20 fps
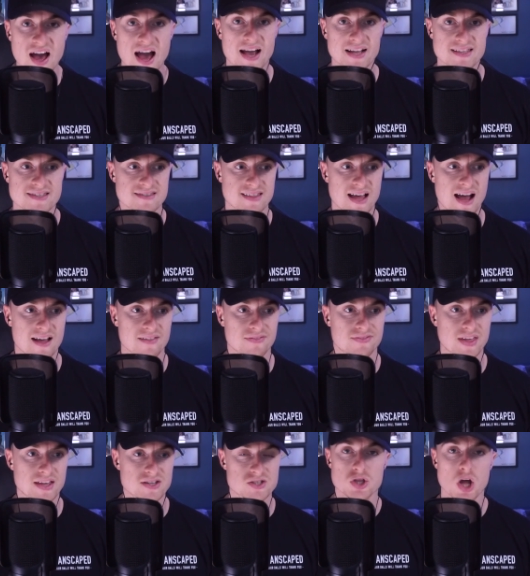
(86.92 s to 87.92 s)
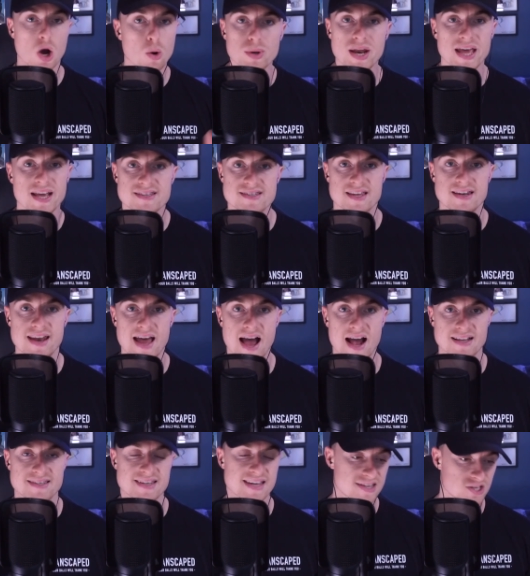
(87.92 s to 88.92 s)
fact that there's no nicks and
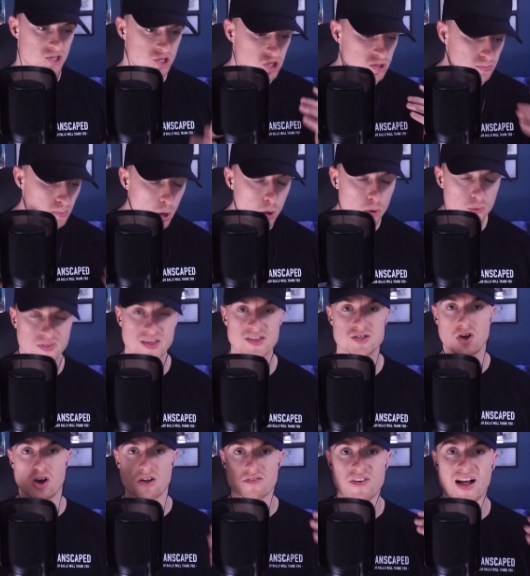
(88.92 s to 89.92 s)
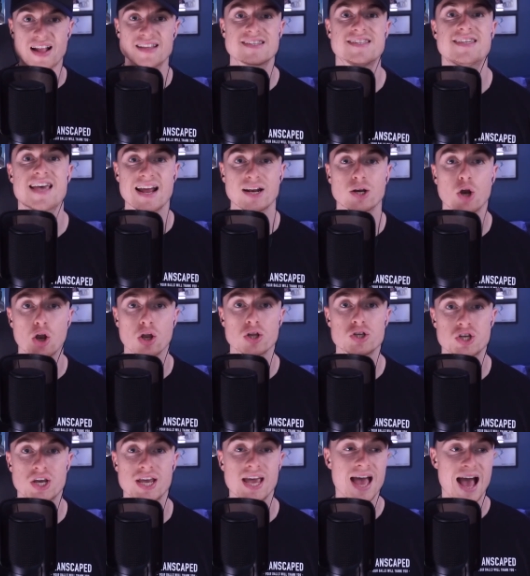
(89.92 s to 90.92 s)
nags. It's smooth, it's got advanced
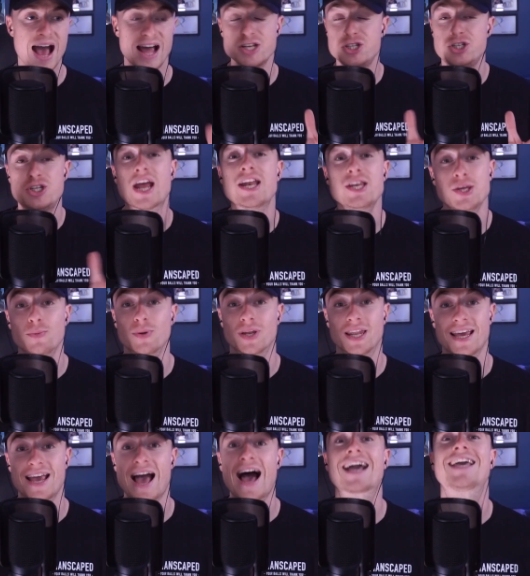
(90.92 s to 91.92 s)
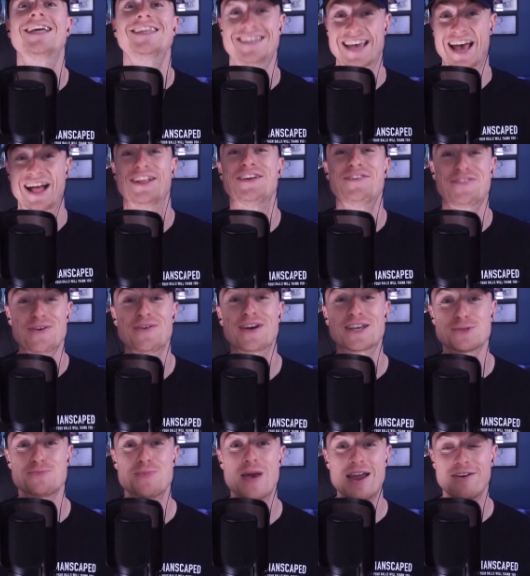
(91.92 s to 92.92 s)
technology, and genuinely, I can tell you
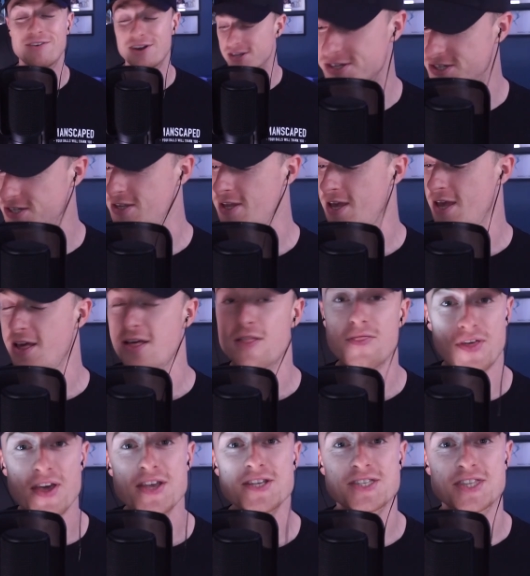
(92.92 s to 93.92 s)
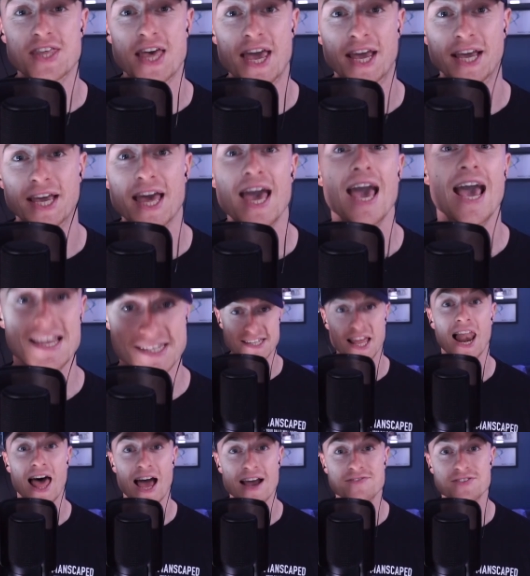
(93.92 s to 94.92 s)
from experience, this thing
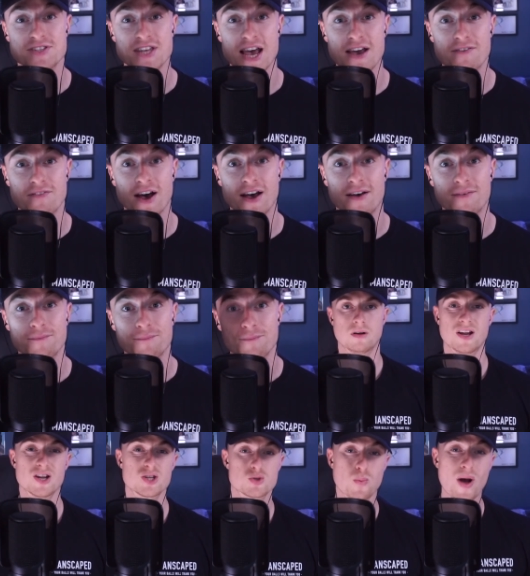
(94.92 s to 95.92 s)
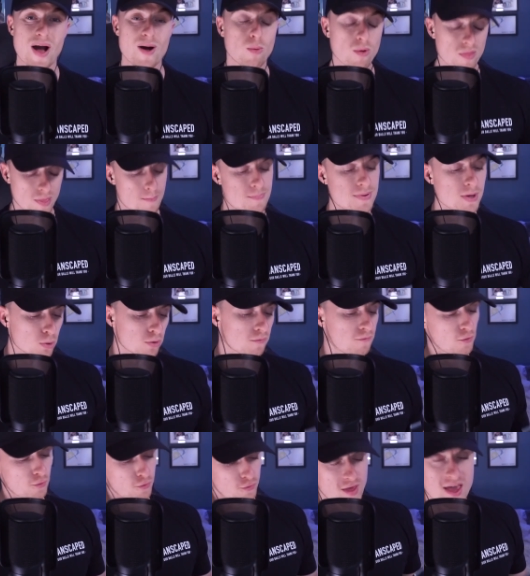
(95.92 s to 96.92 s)
is a lifesaver. And as well, what the
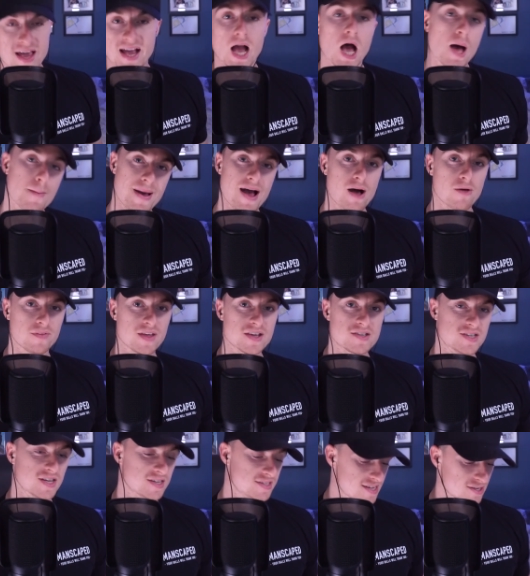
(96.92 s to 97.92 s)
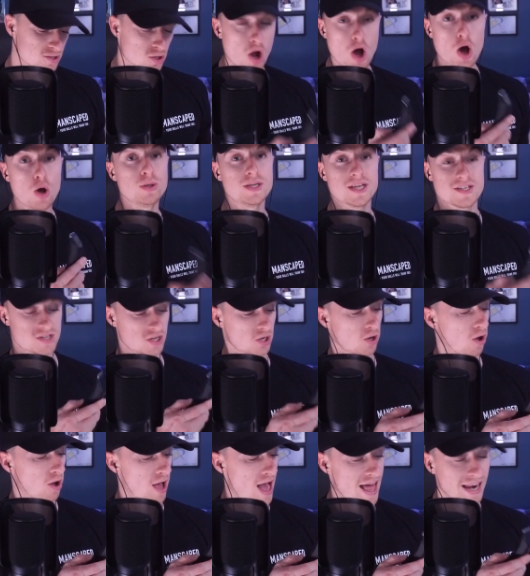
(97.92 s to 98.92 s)
beautiful thing about this is not only has
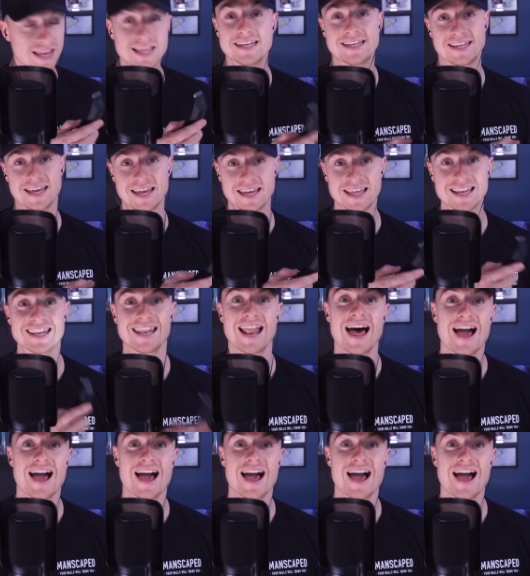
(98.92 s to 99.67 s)
it got LED